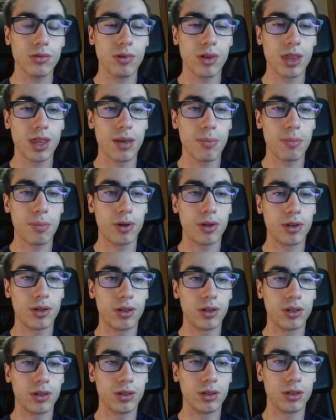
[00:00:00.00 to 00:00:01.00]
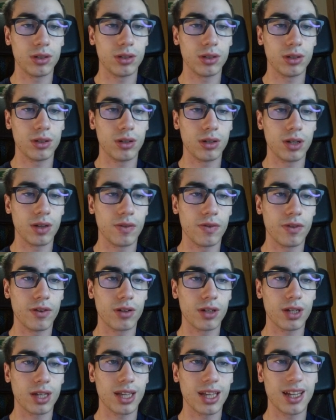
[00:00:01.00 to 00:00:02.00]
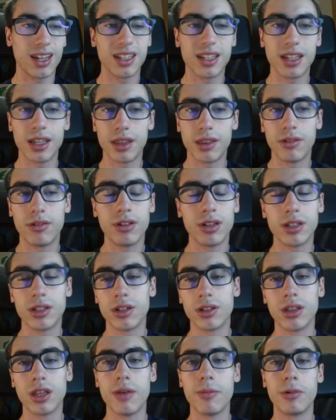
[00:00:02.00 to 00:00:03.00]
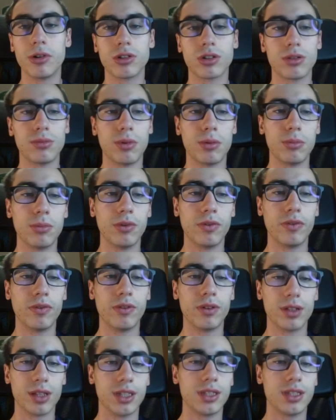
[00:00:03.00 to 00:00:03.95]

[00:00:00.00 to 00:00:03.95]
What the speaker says: with the pawn on e4 here, g3 is not the most common move.